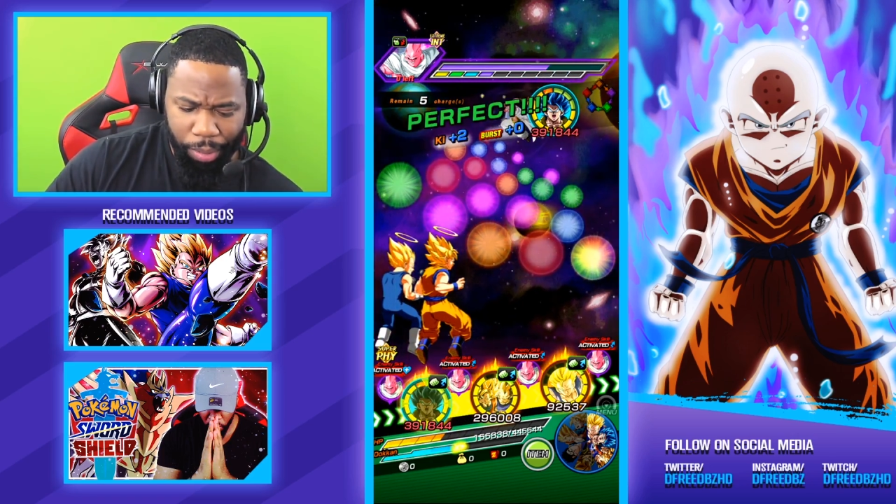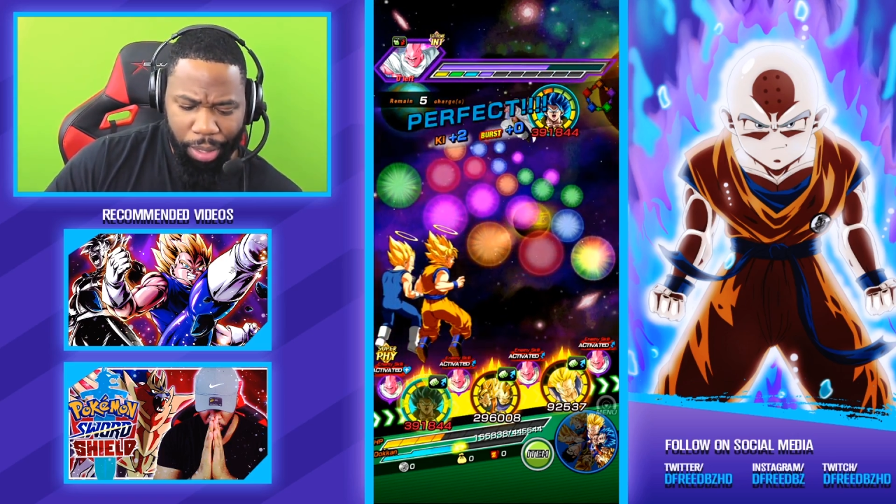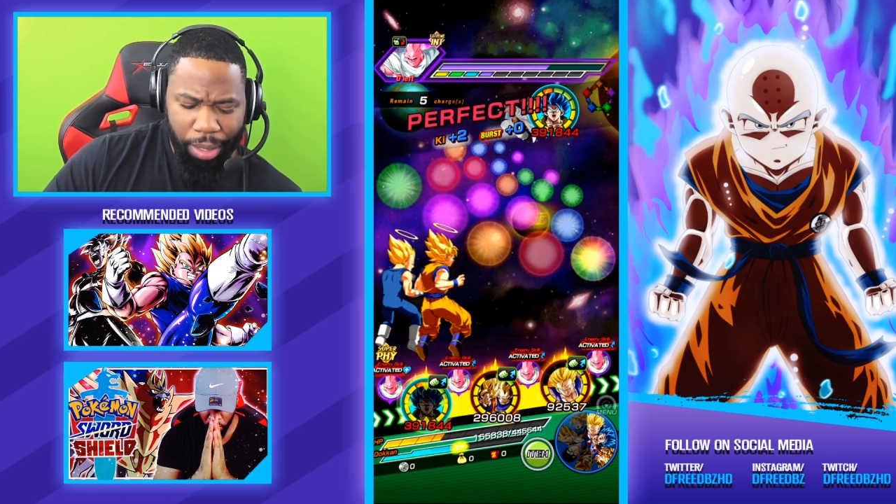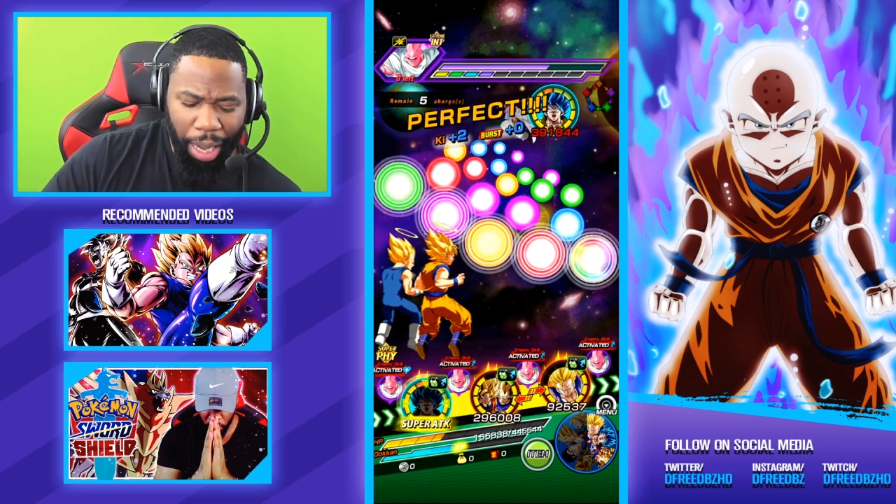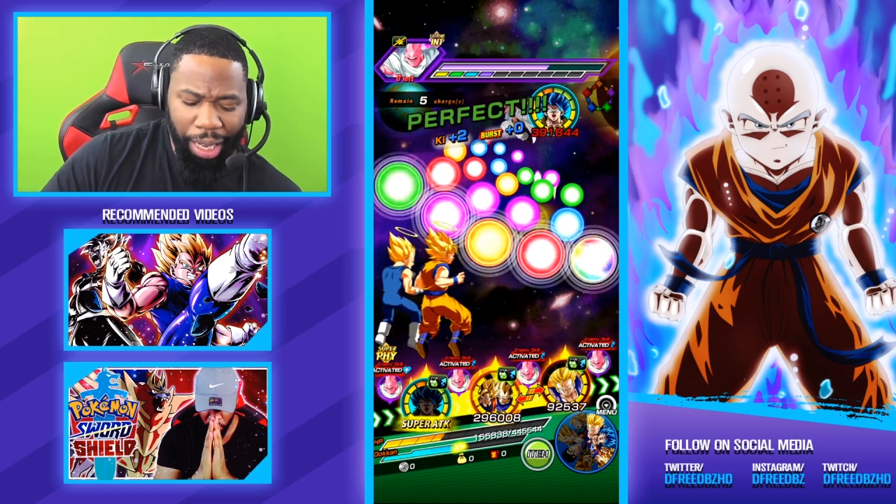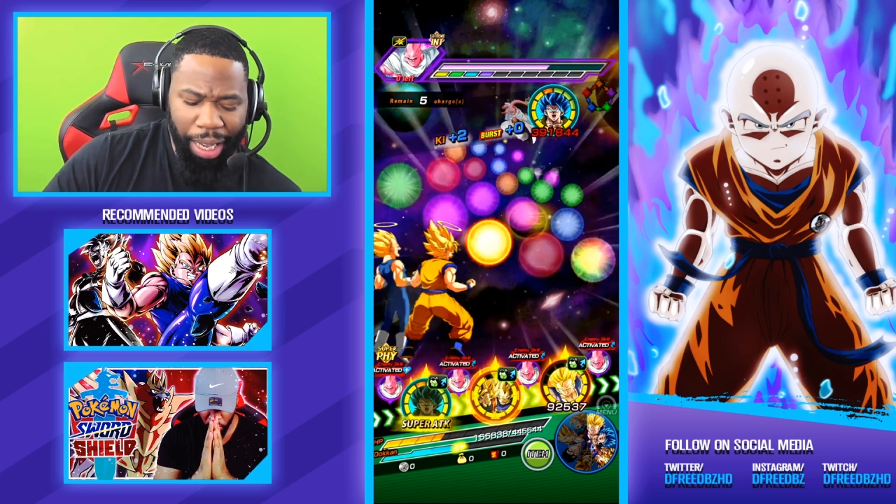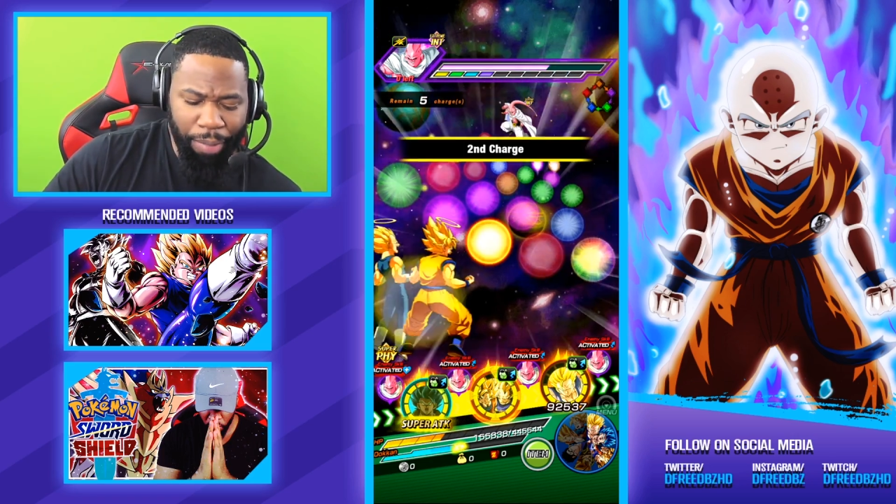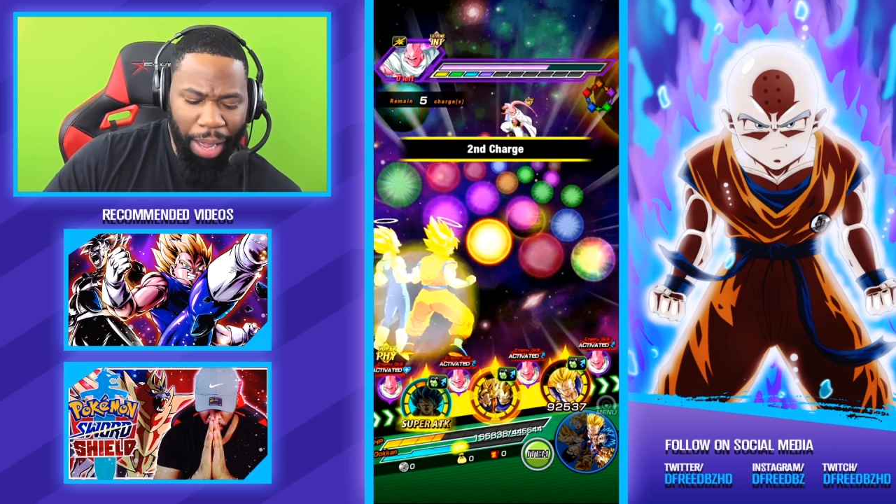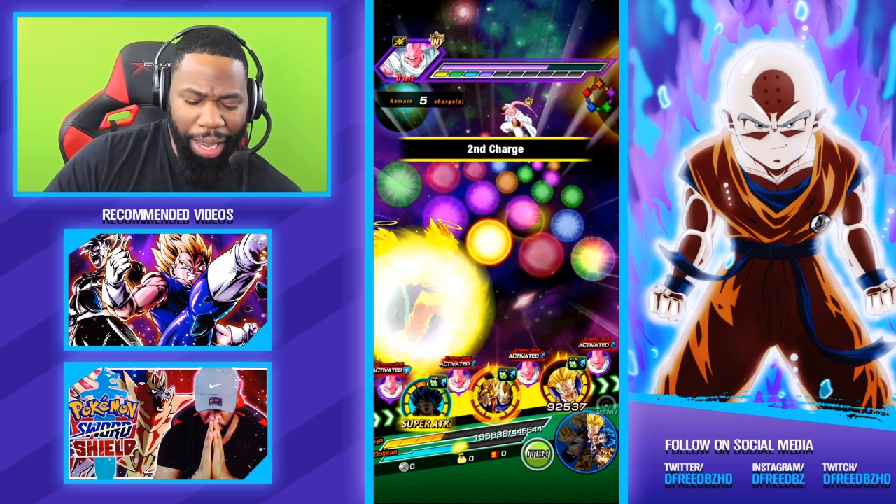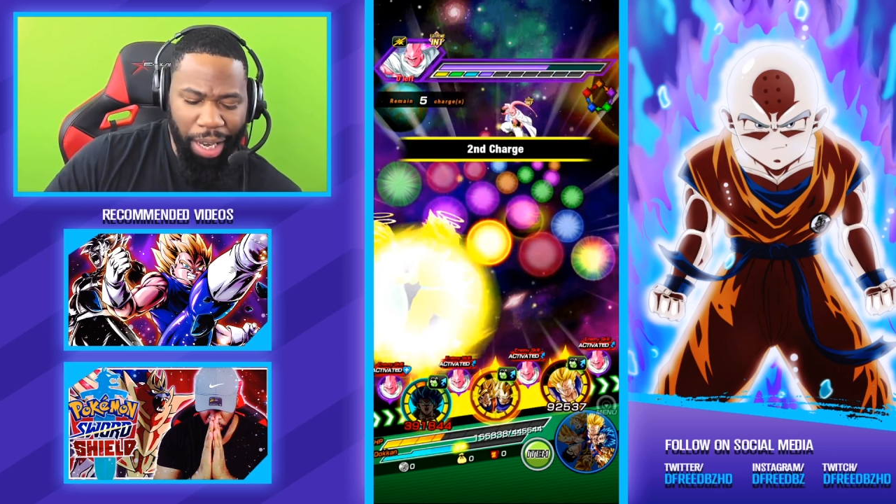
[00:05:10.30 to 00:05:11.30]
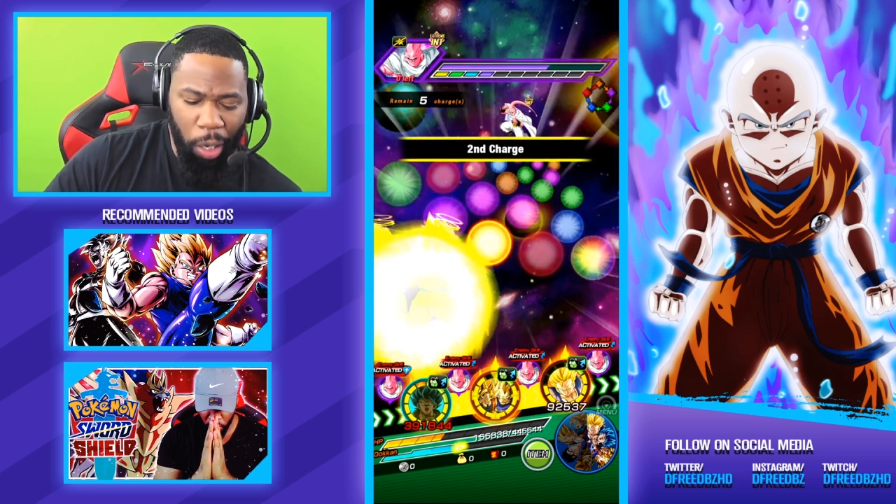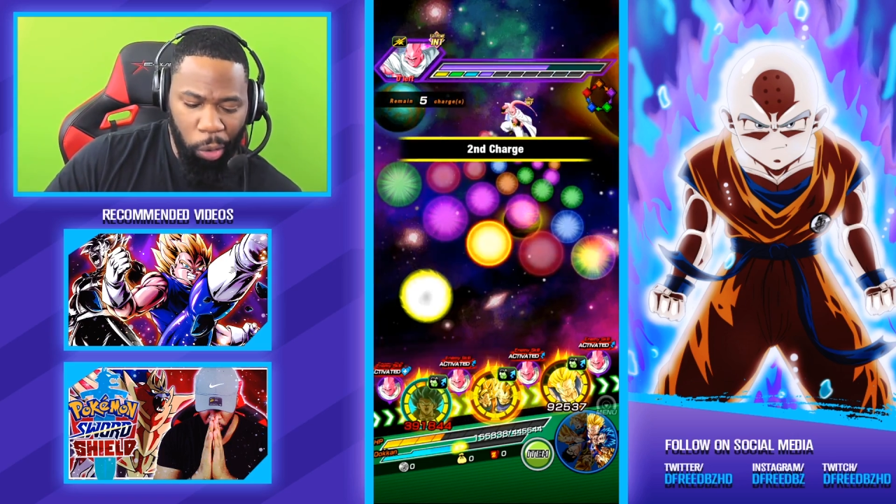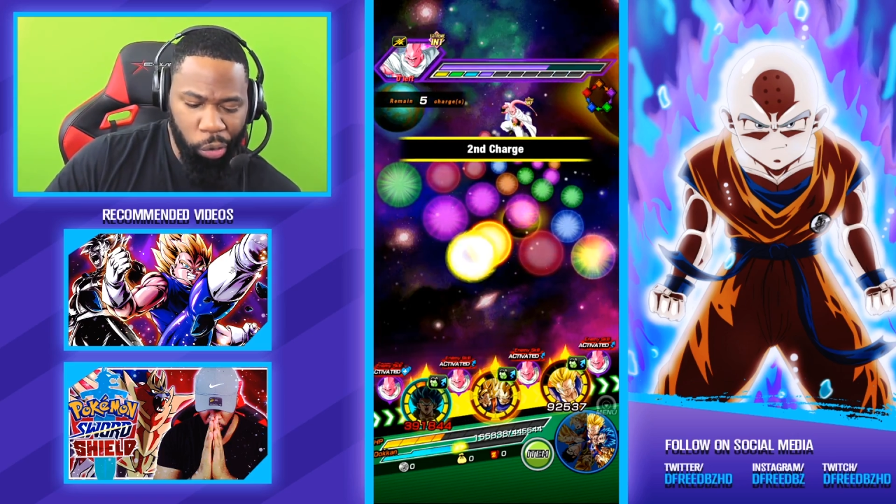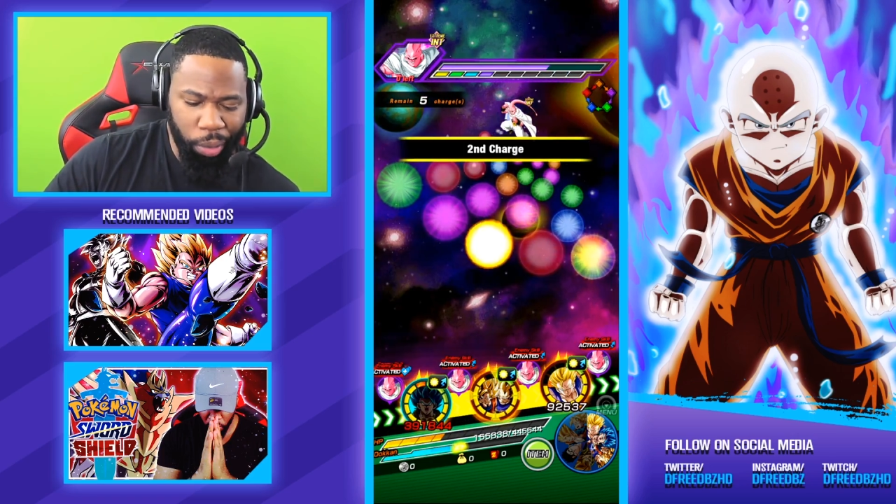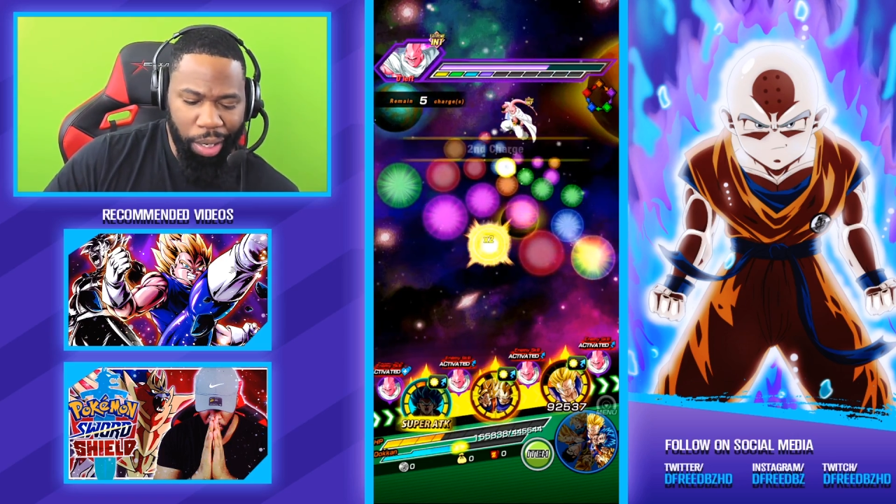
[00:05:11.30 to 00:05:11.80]
Not going to give, like, an
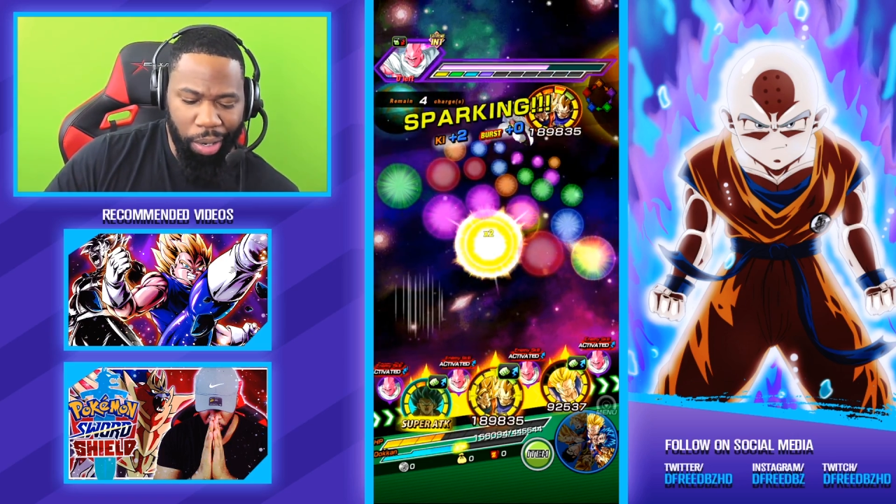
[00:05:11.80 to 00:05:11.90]
Ultra,